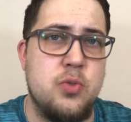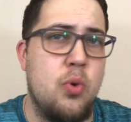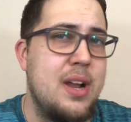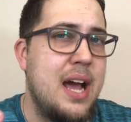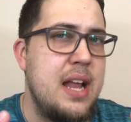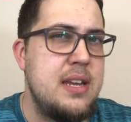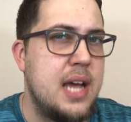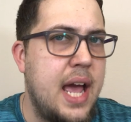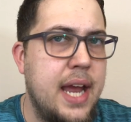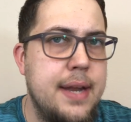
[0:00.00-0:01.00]
We're not
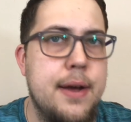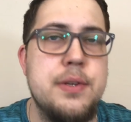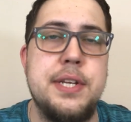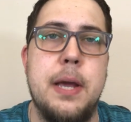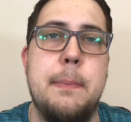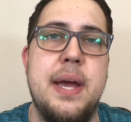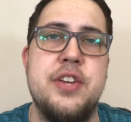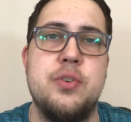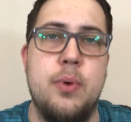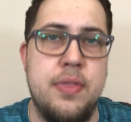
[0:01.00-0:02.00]
diagnosing a
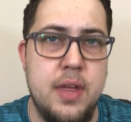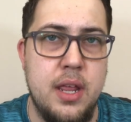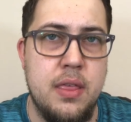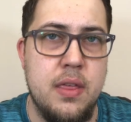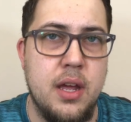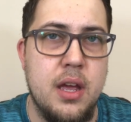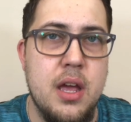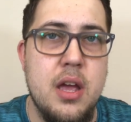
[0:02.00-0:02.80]
patient with anything.